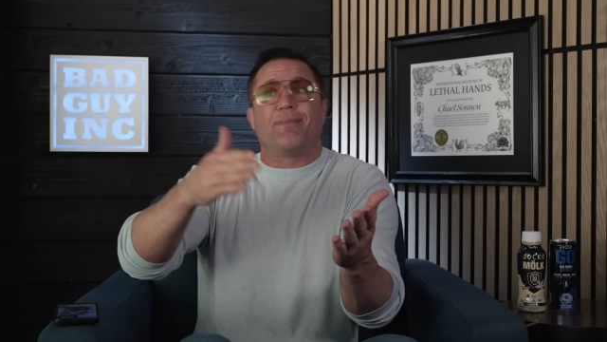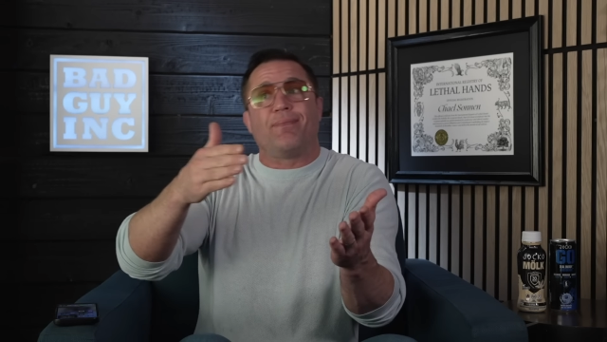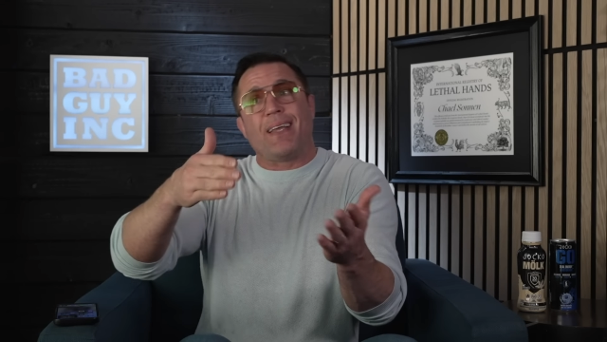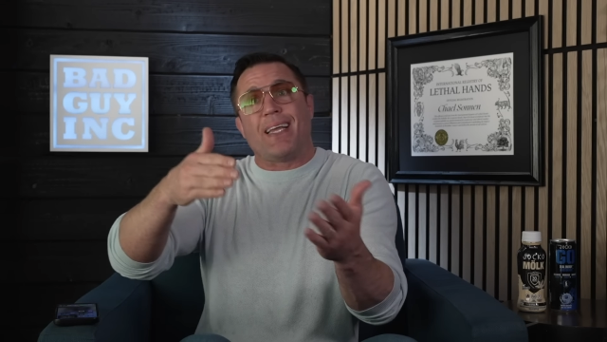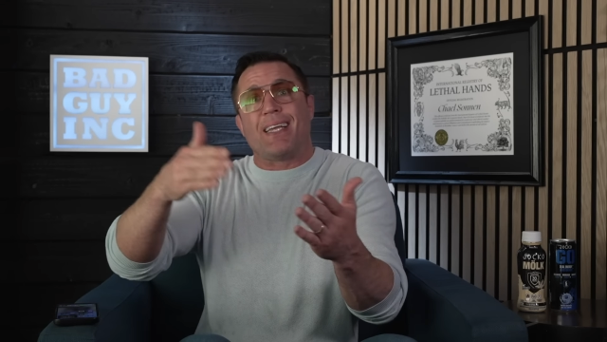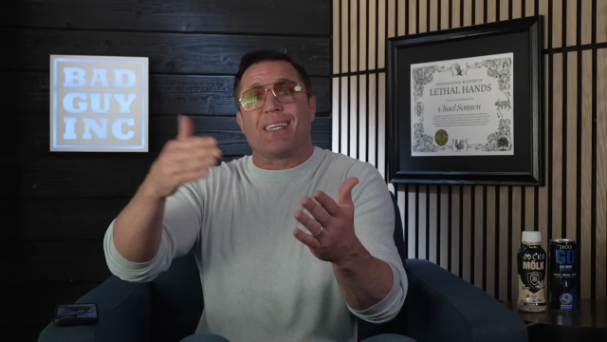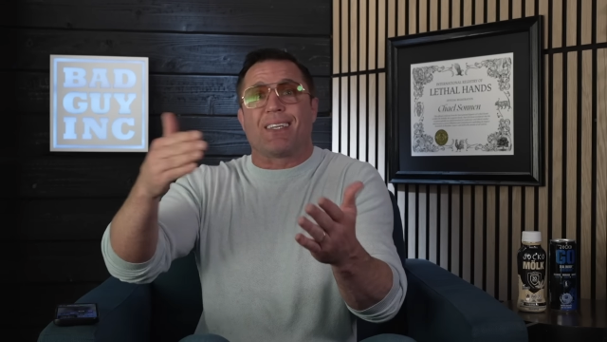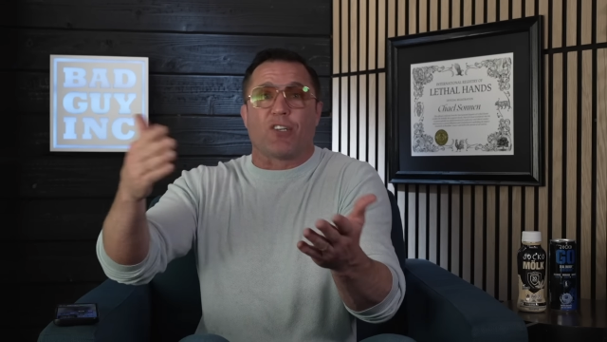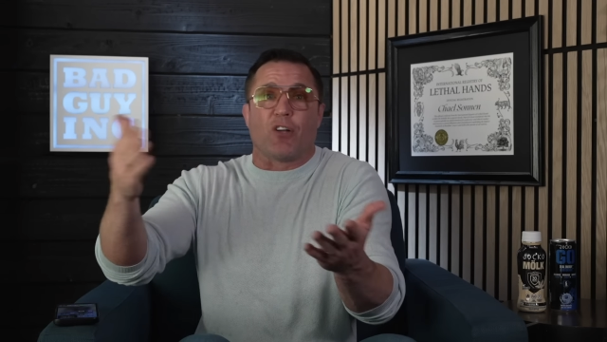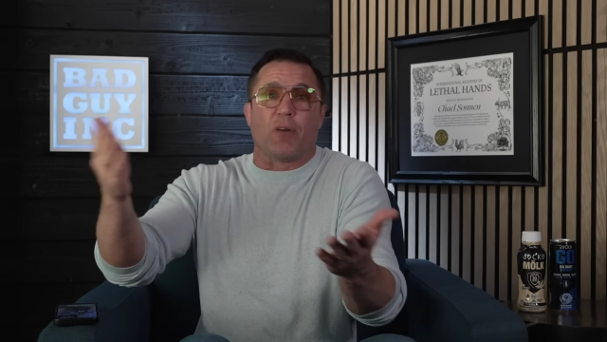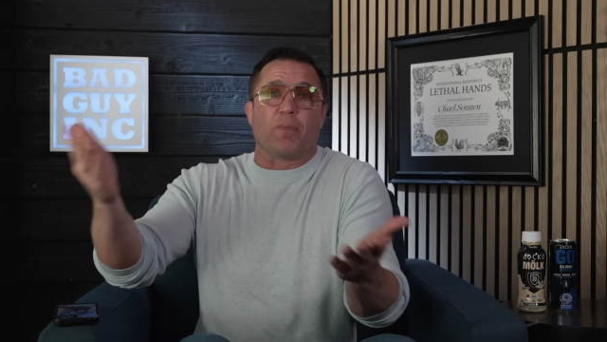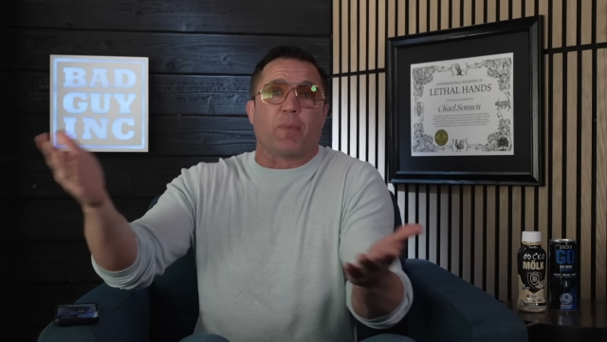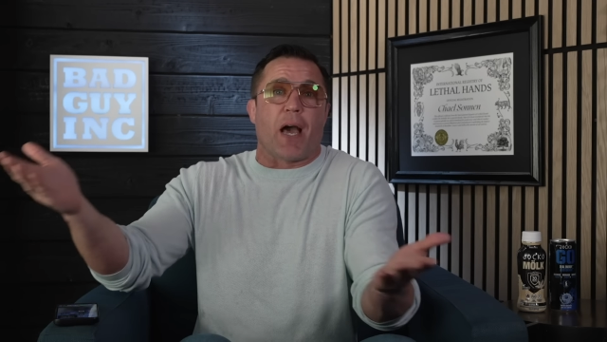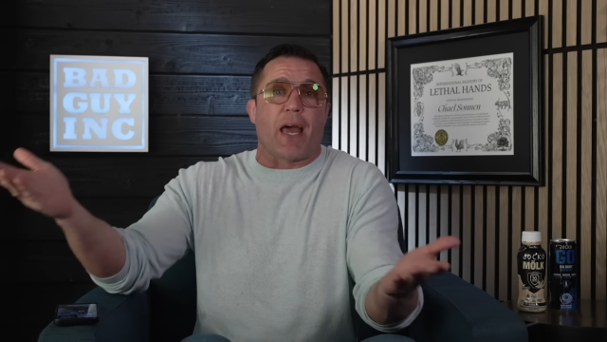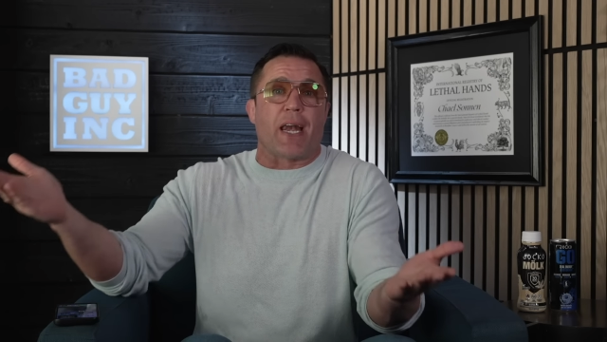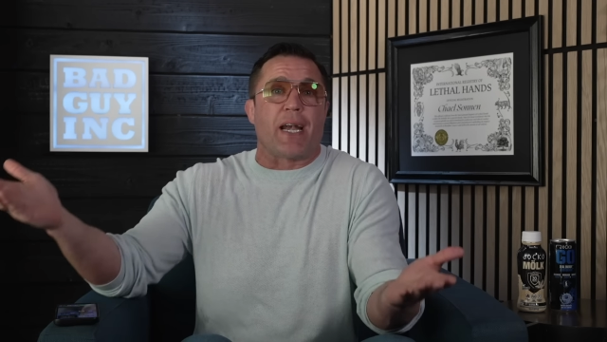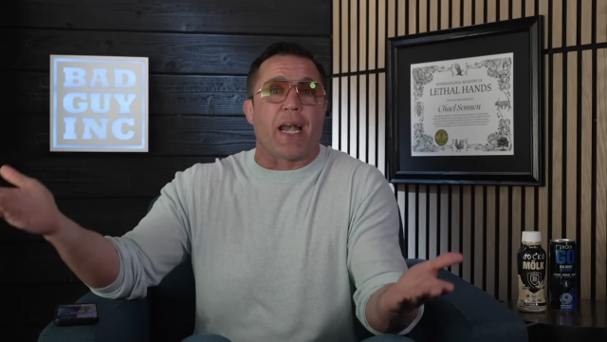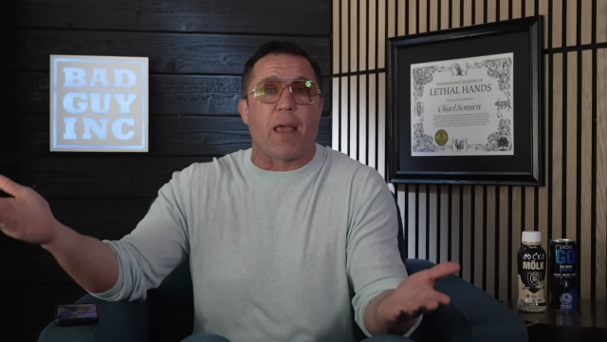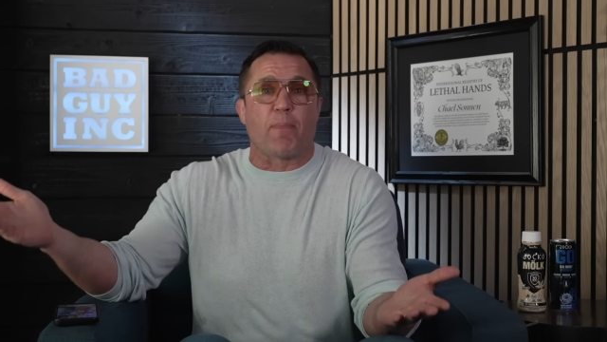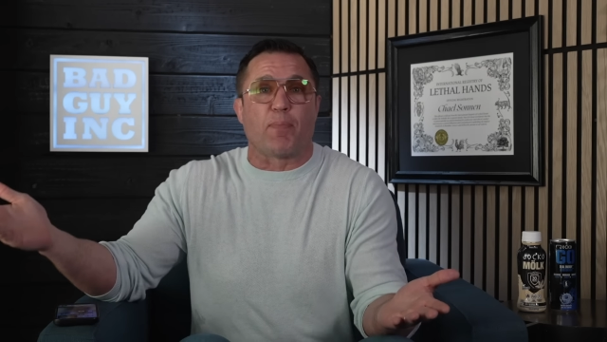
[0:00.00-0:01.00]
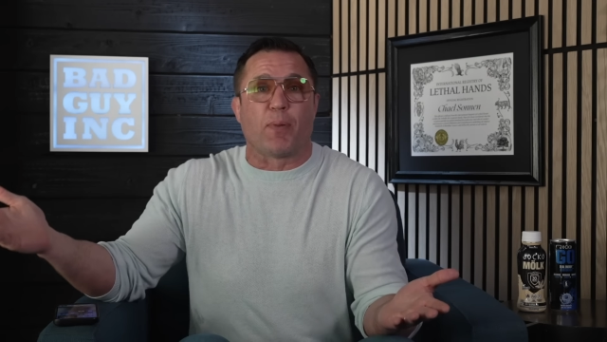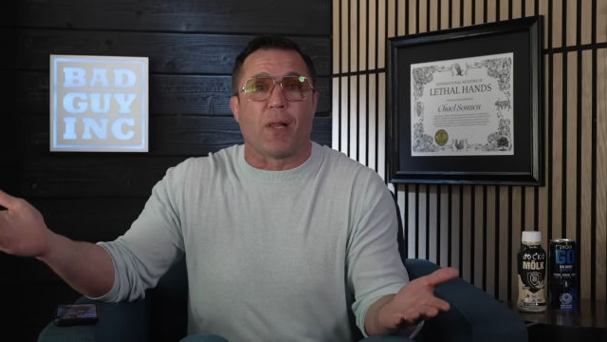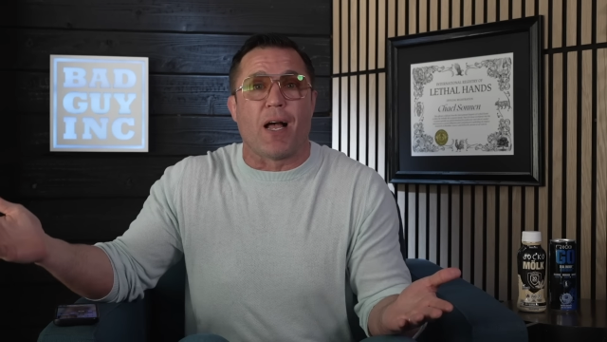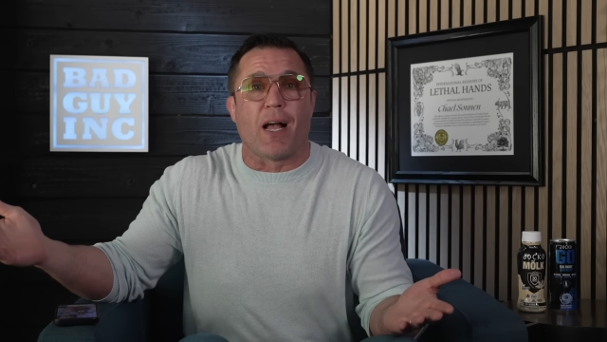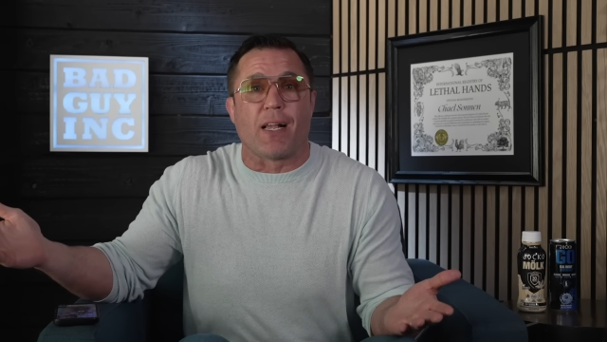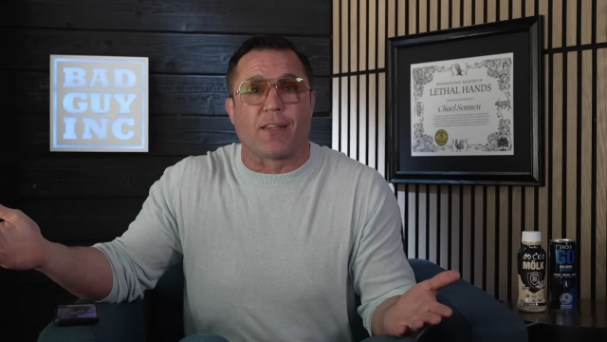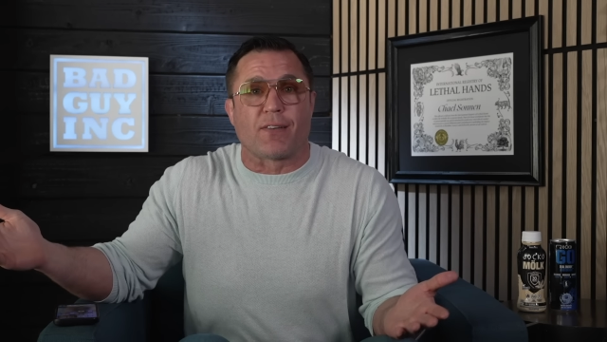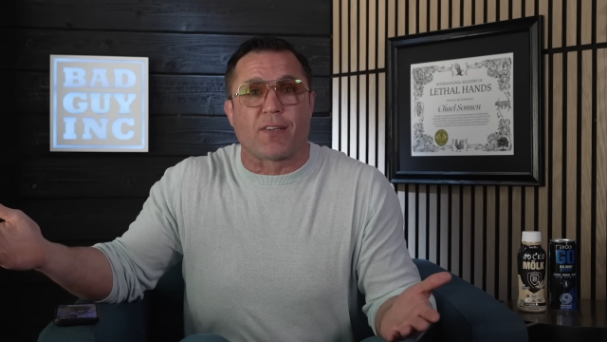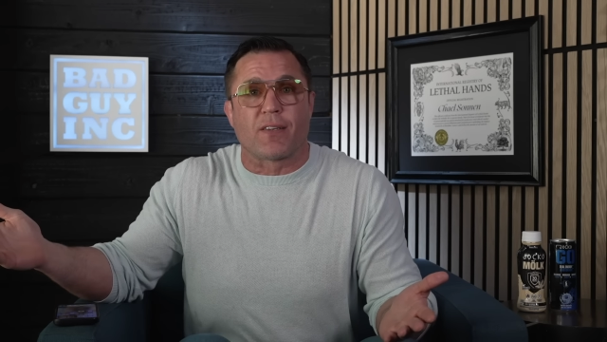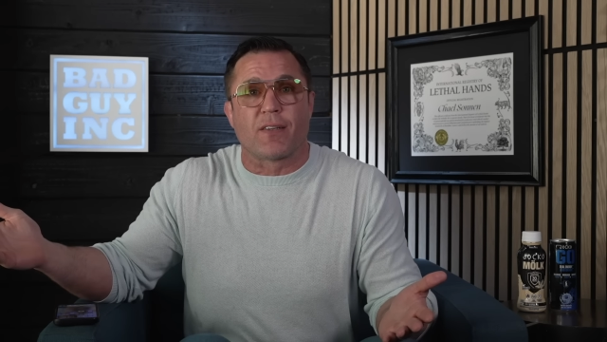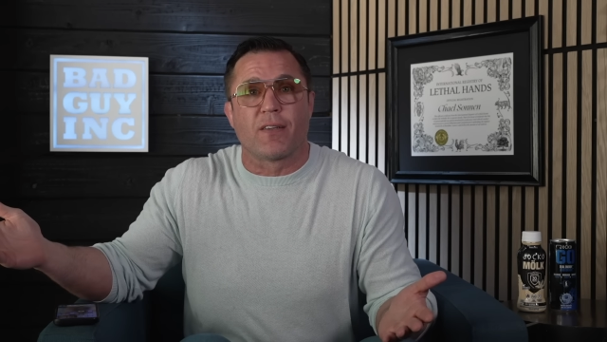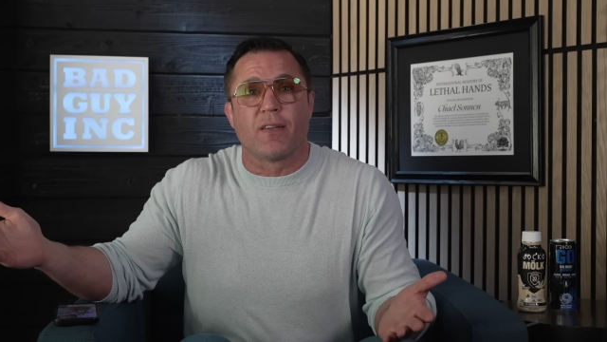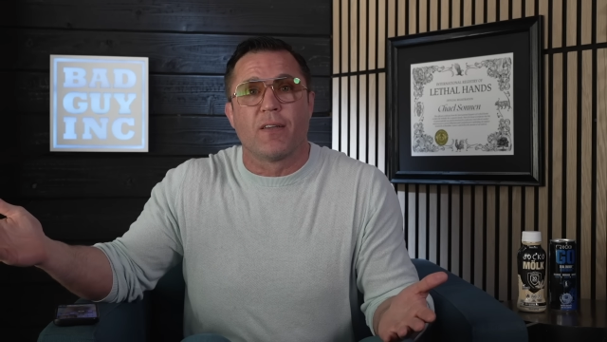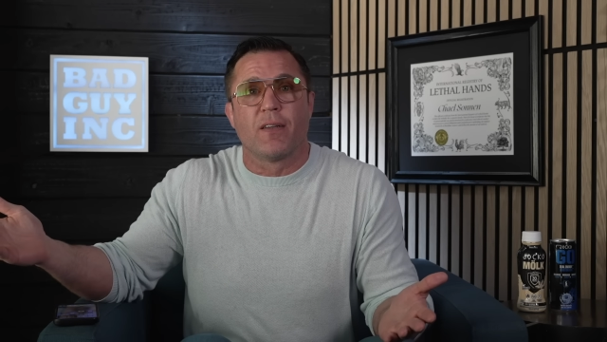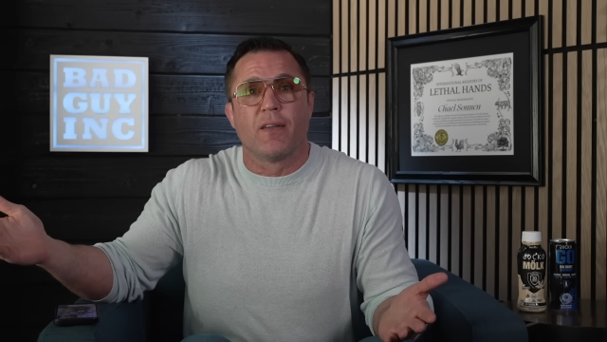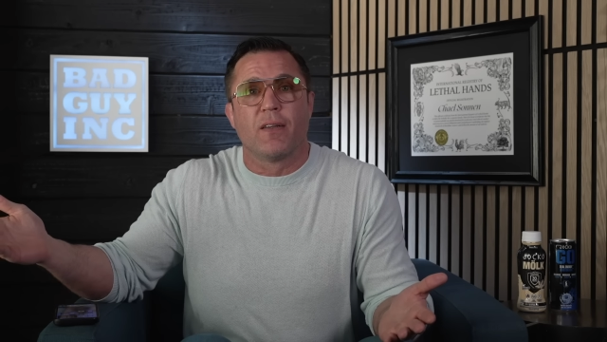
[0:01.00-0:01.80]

Islam got an A plus.